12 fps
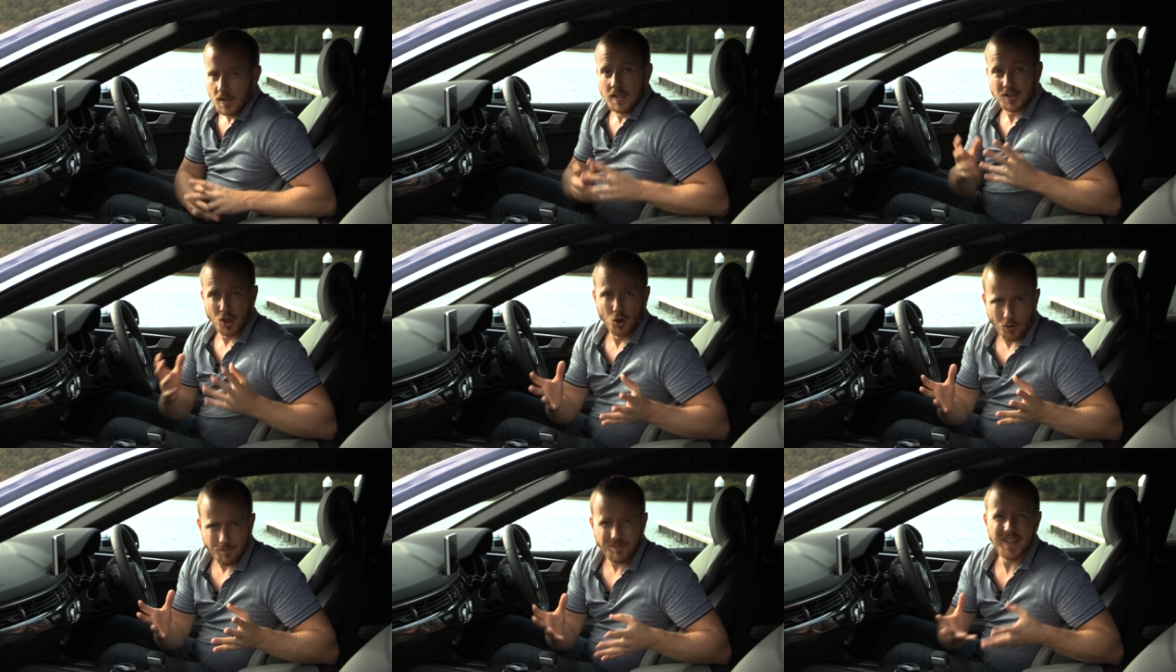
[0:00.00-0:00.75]
So
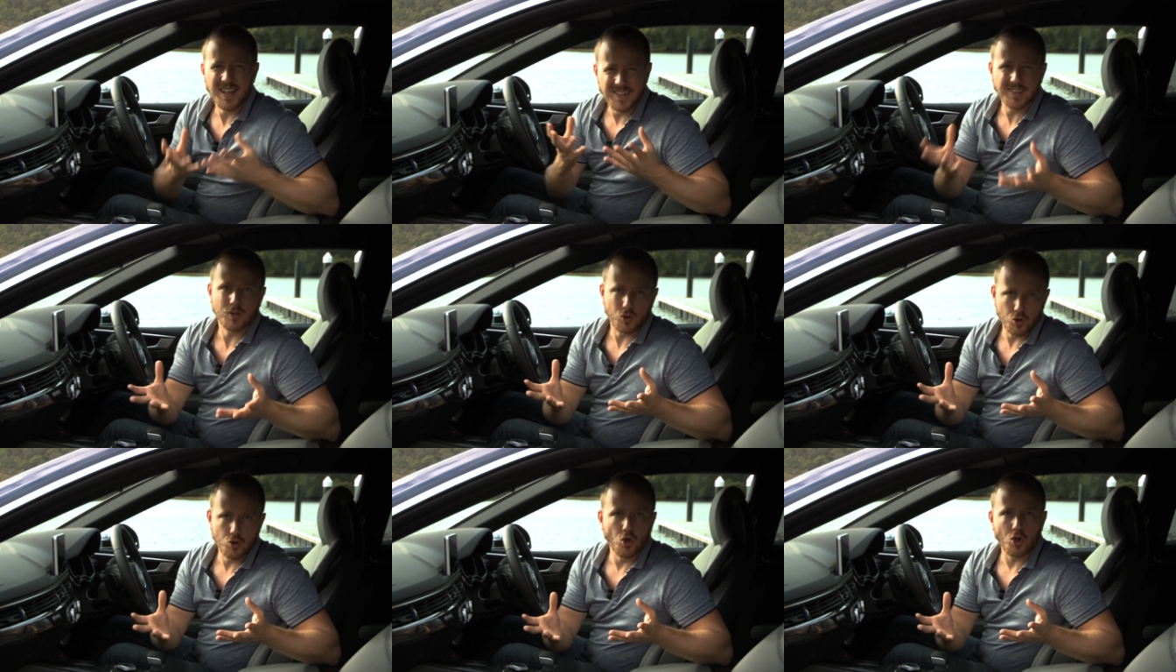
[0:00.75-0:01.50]
look, it is a
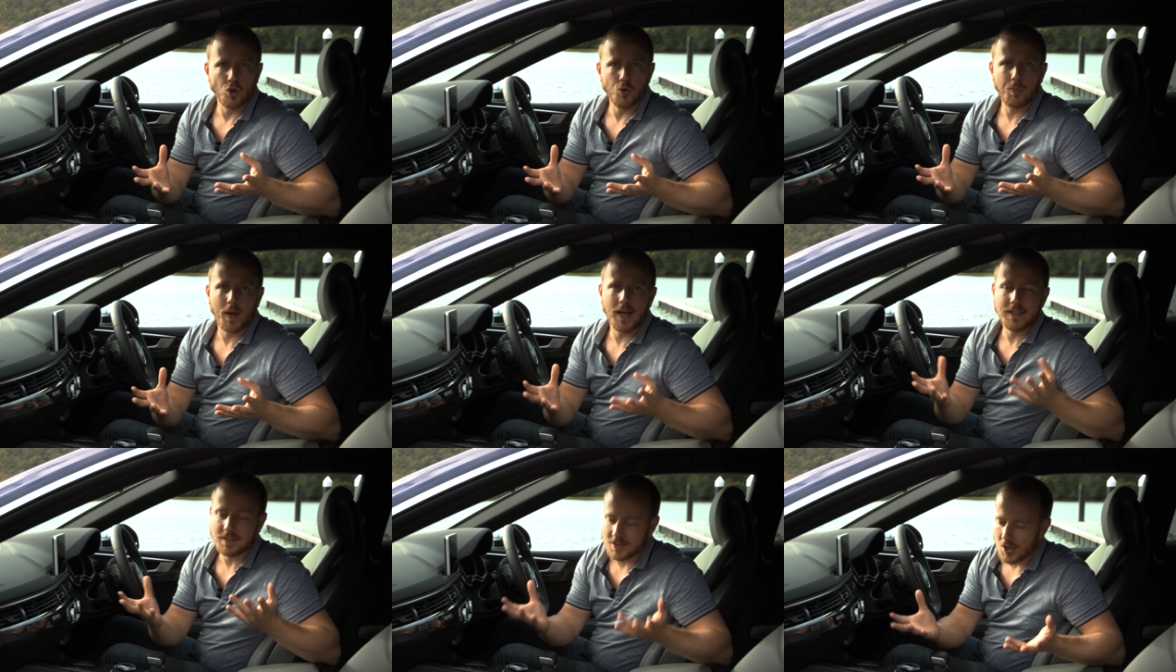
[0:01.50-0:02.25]
two-door
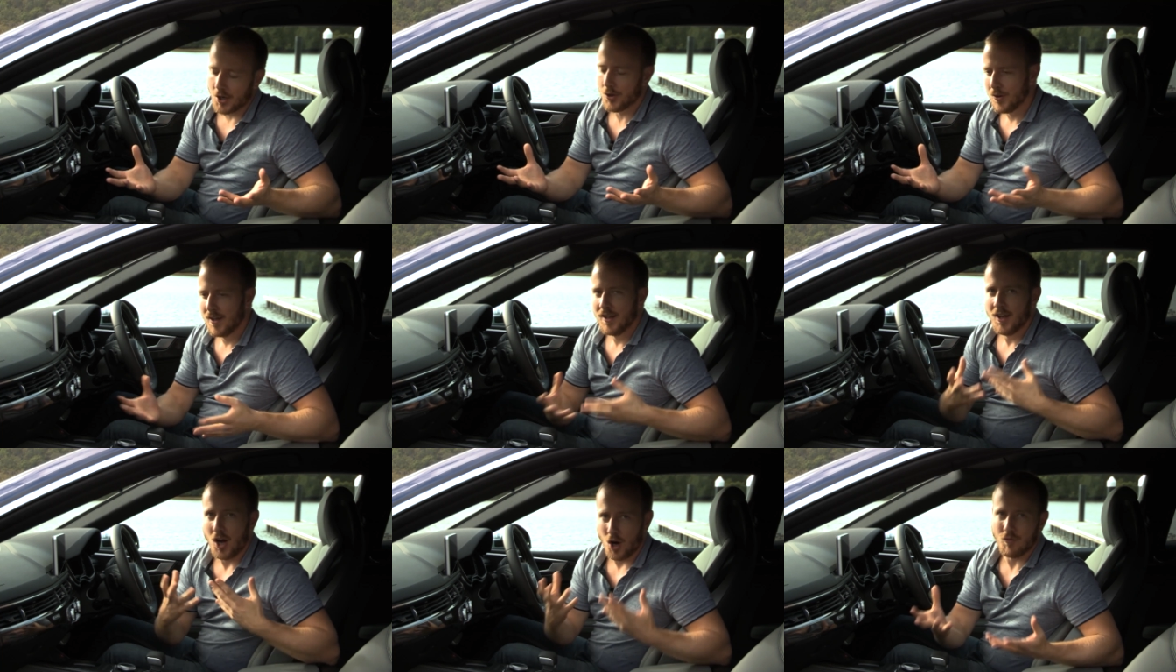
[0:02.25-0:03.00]
coupe, so
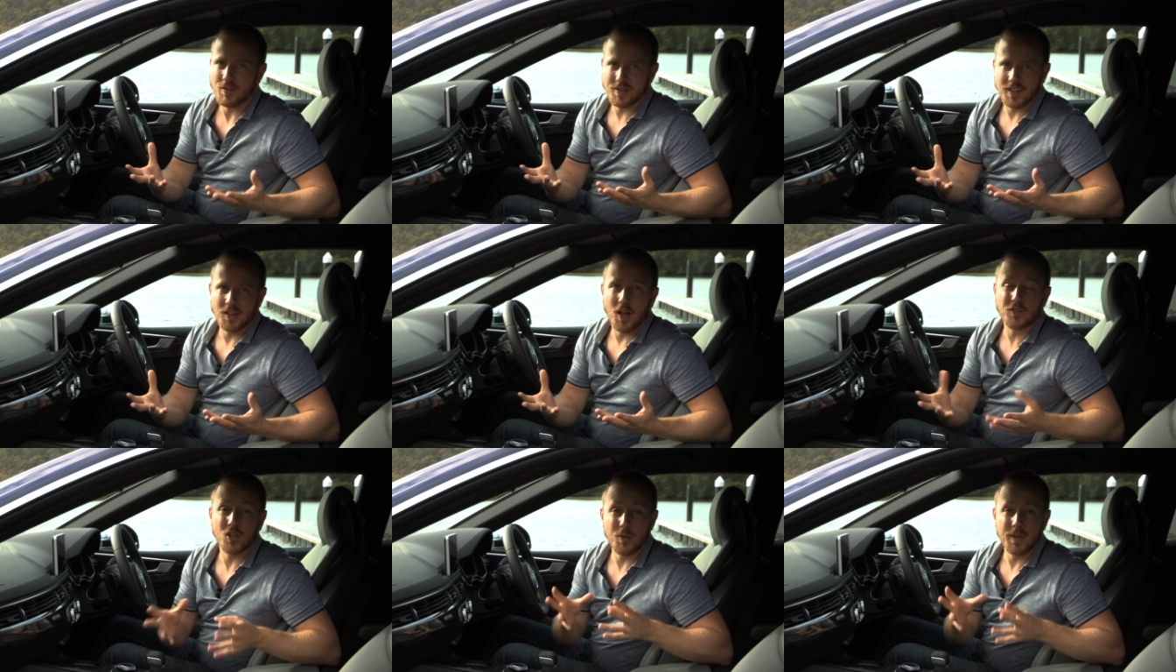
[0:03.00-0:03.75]
obviously
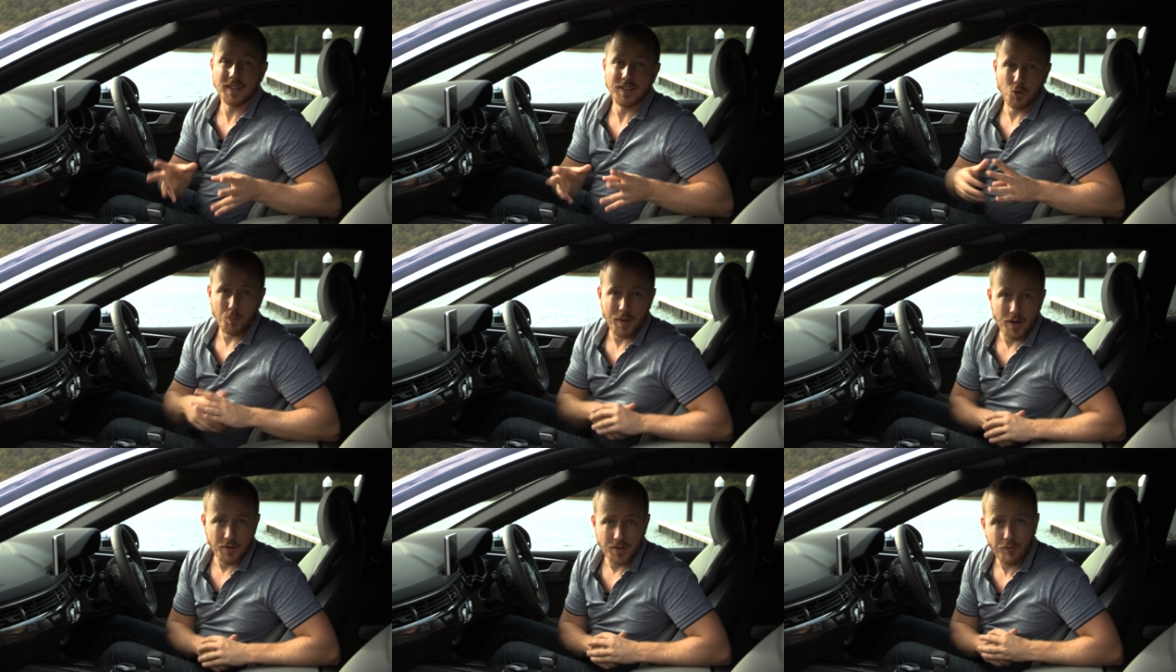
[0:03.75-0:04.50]
life's going to be a little
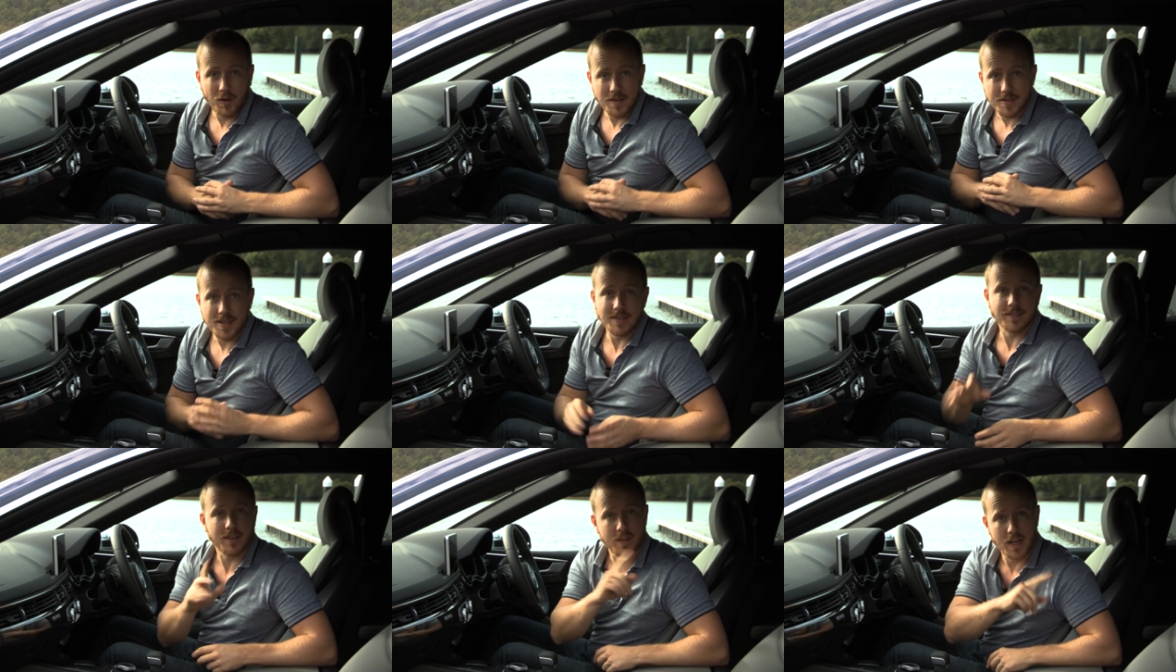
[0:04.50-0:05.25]
better in the front
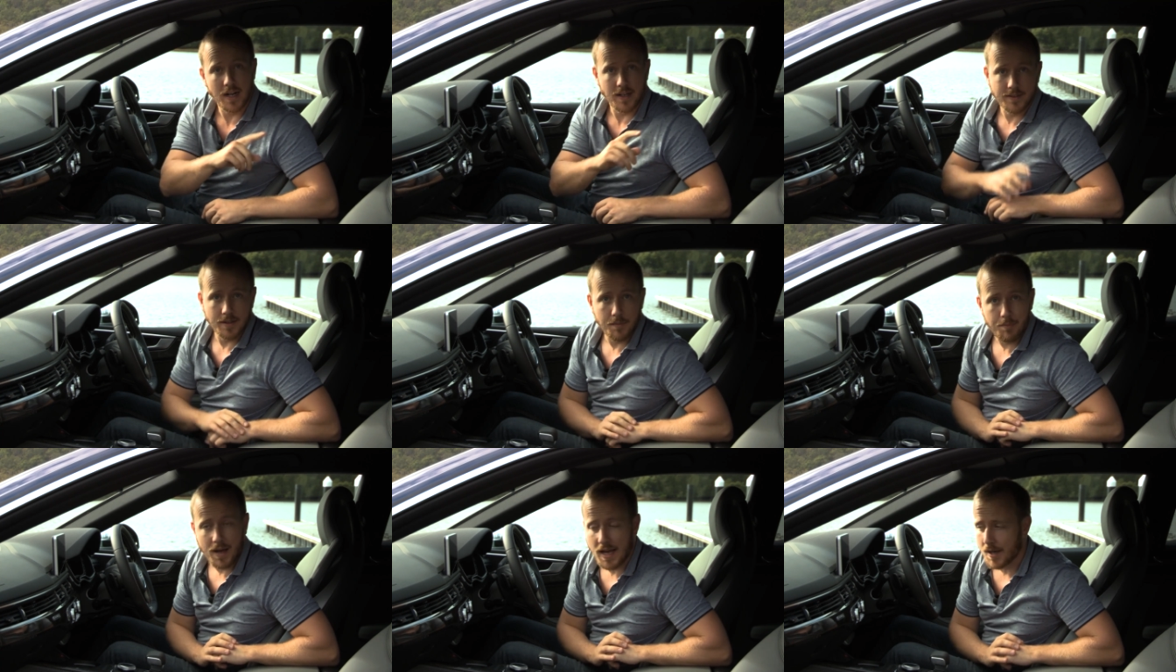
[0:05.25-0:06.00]
seats than it is in the
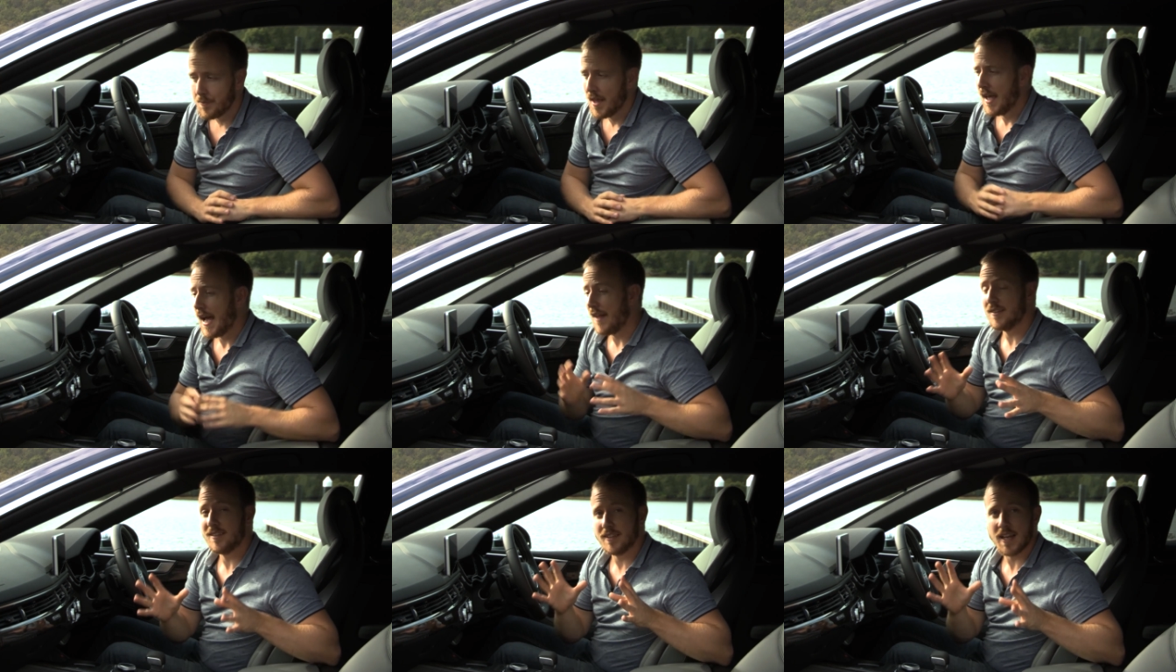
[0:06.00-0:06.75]
back,
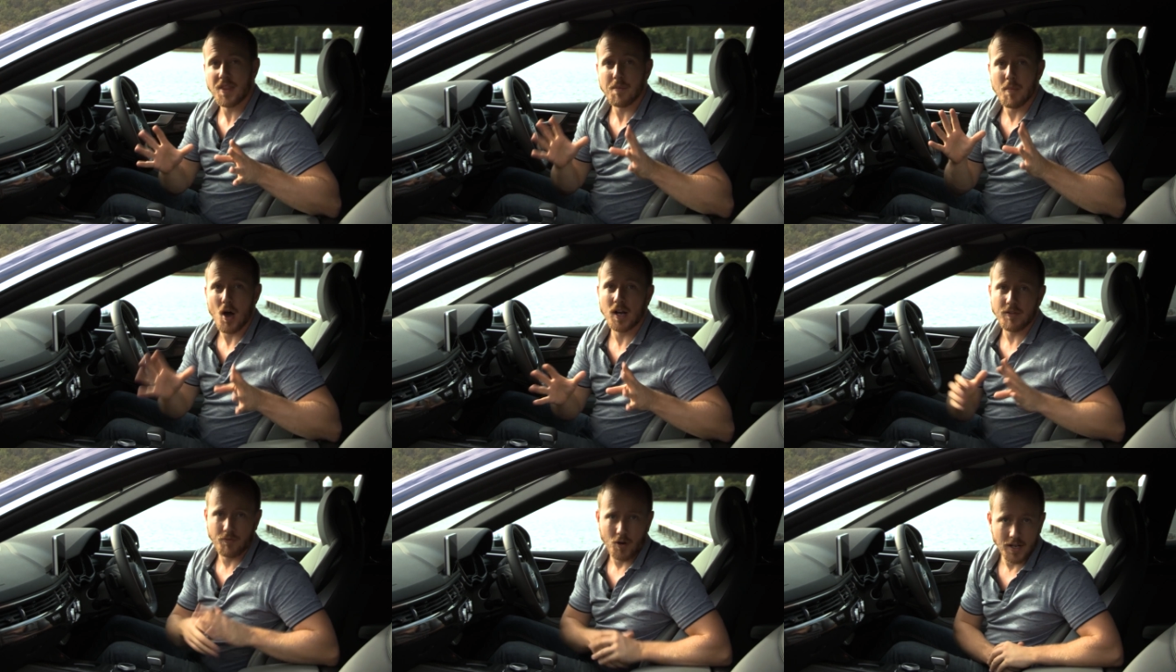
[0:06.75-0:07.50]
and this is another
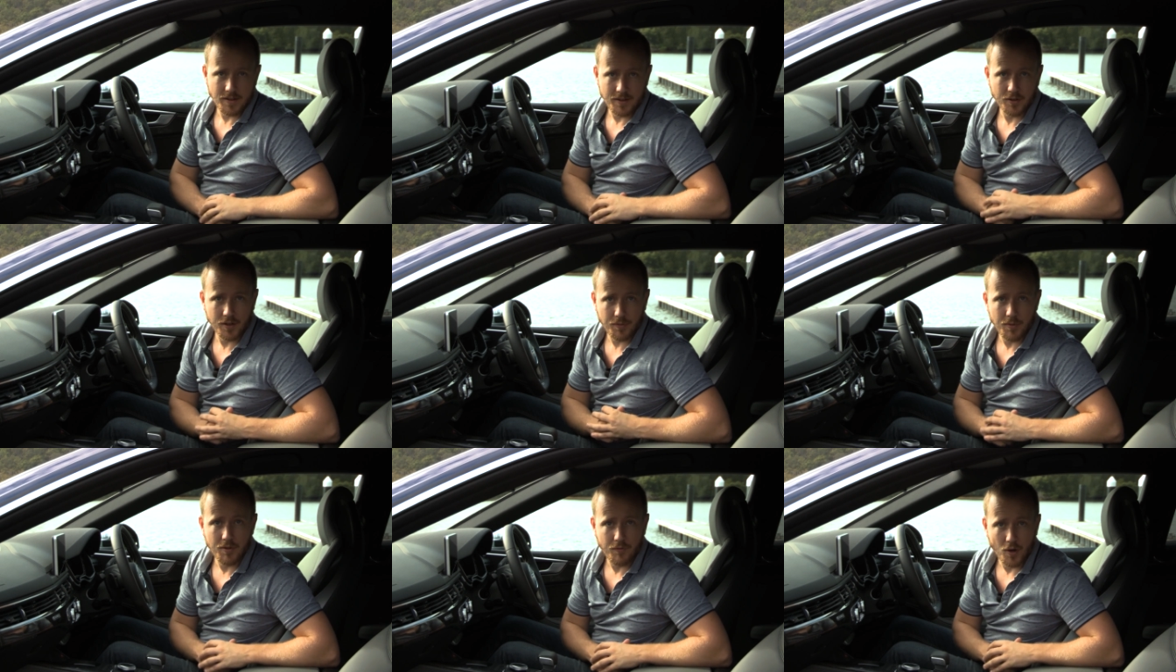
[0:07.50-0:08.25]
mighty fine interior
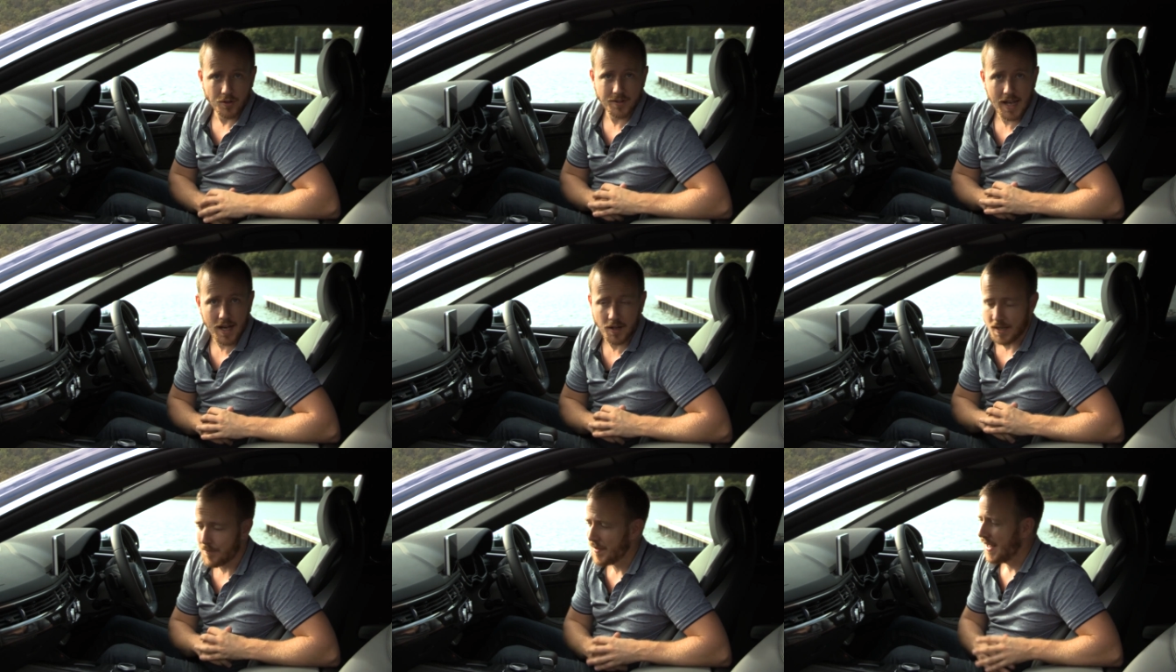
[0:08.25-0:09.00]
from the folks at Audi.